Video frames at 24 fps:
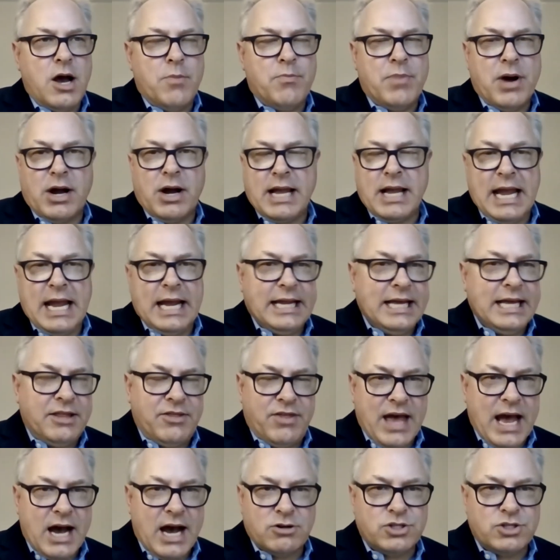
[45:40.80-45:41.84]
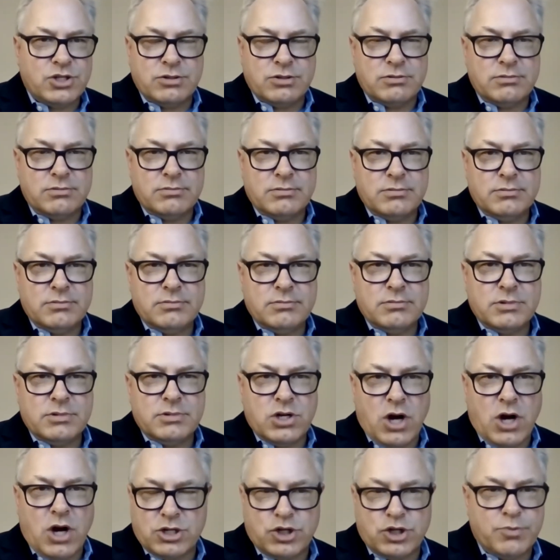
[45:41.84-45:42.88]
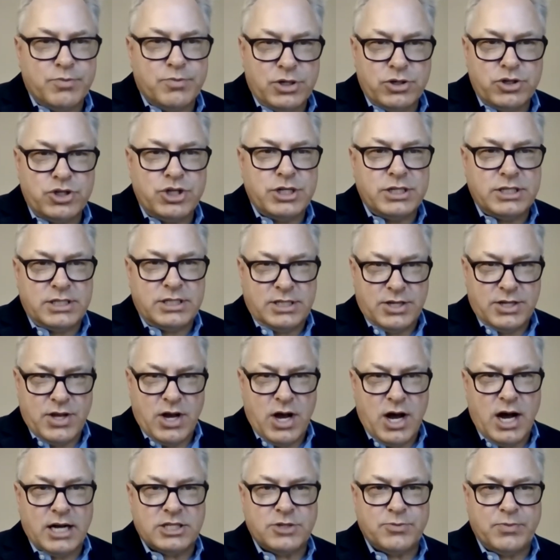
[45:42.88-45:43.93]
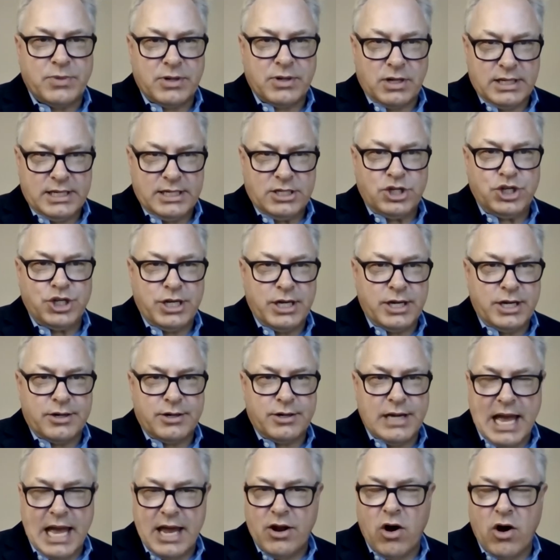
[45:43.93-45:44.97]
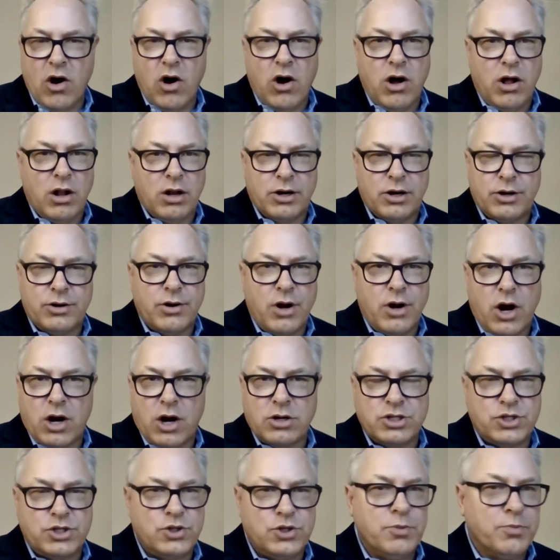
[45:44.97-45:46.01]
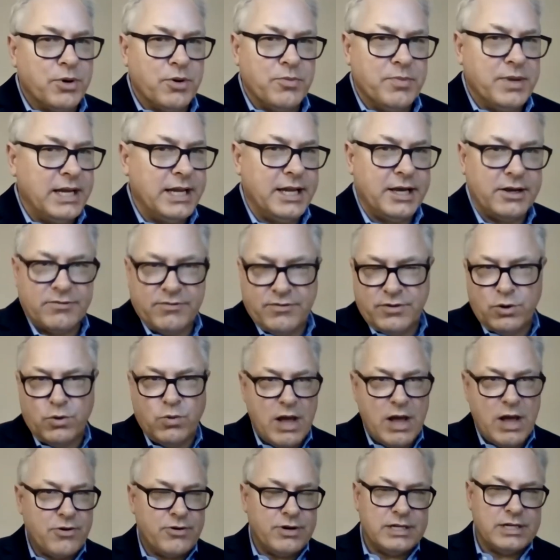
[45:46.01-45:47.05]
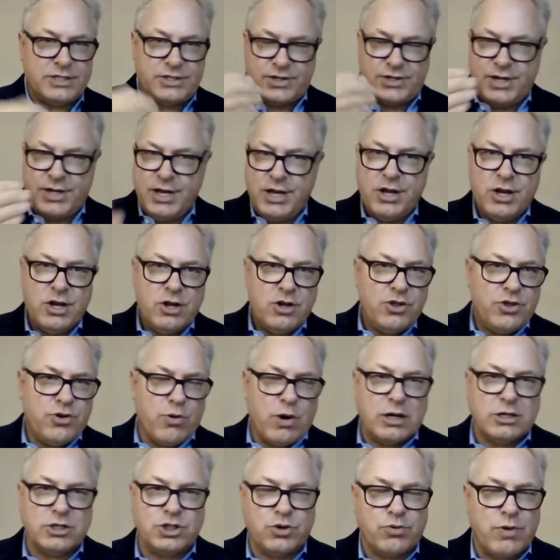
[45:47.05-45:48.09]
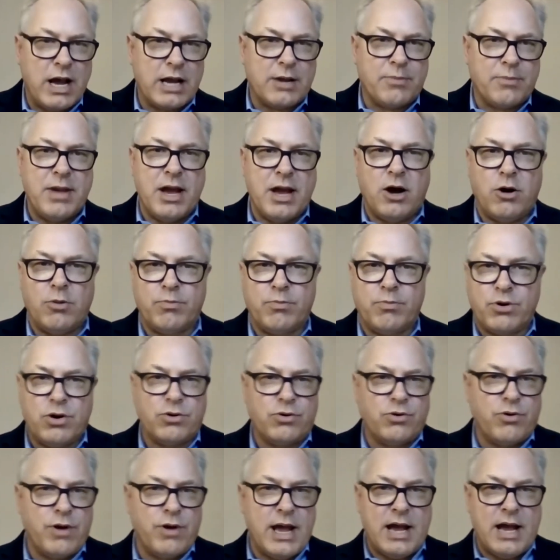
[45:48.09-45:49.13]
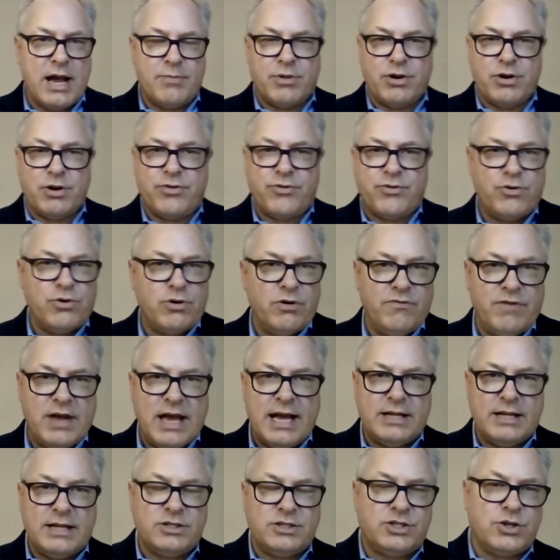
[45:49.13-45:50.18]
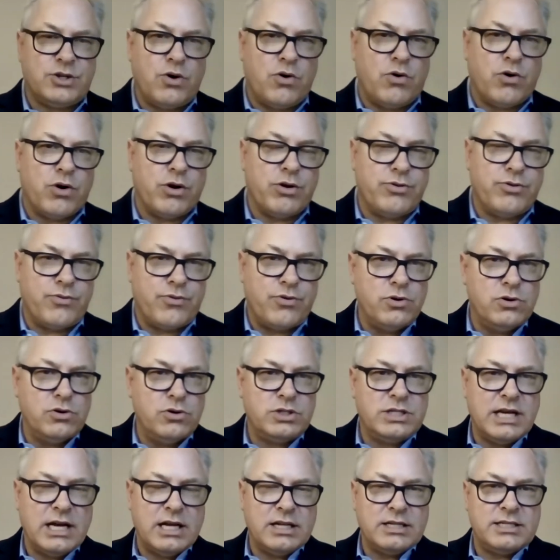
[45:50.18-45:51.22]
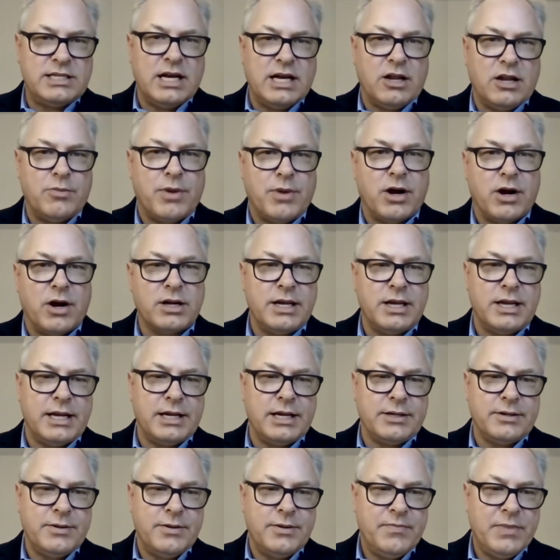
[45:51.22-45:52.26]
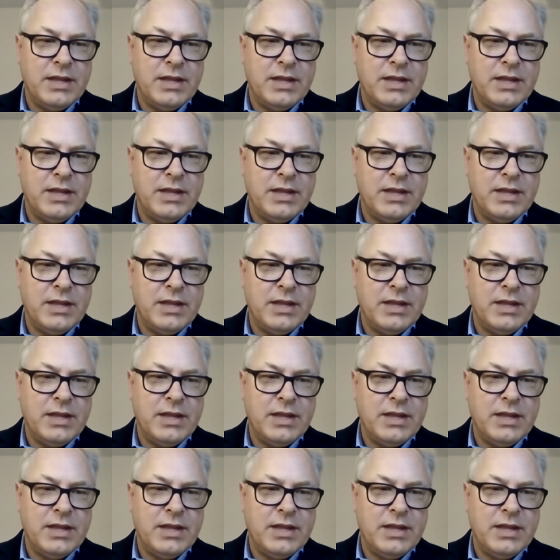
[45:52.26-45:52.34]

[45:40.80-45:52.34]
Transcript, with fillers: about 80,000 contributions to the hospital each year, and all are, are super meaningful, whether it's through our direct mail program or through events or through t- telemarketing.